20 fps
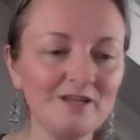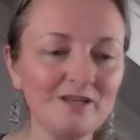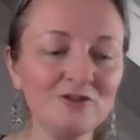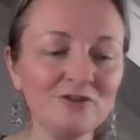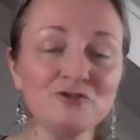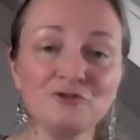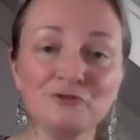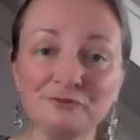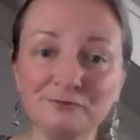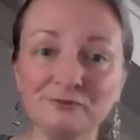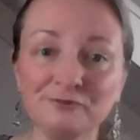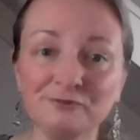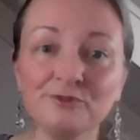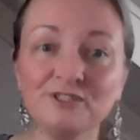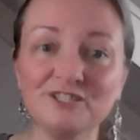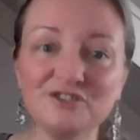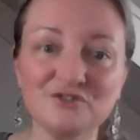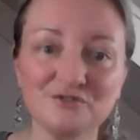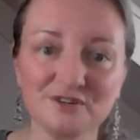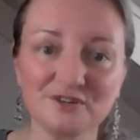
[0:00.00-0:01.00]
to
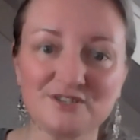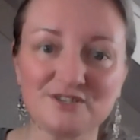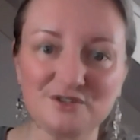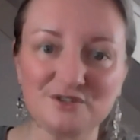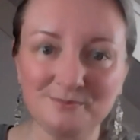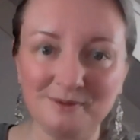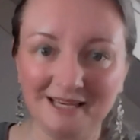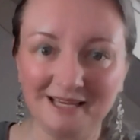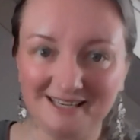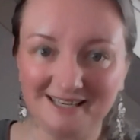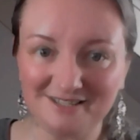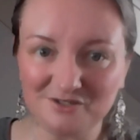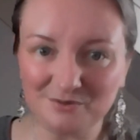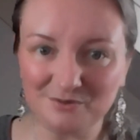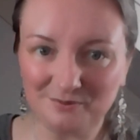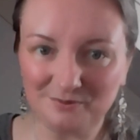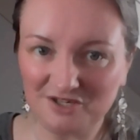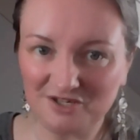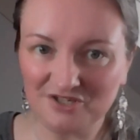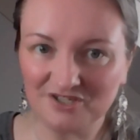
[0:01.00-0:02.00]
fully trust on my
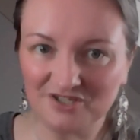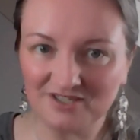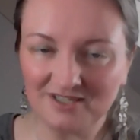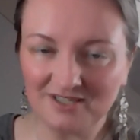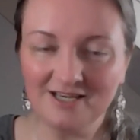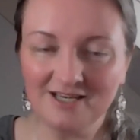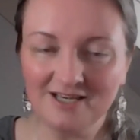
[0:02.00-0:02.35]
intuition.